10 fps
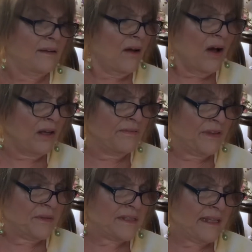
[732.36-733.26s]
all of
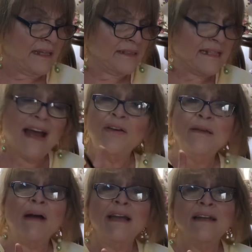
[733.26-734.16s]
those things. Now, he
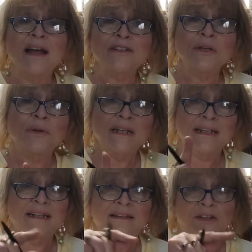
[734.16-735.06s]
might not do it
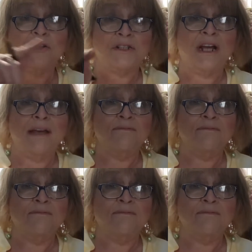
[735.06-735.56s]
in your time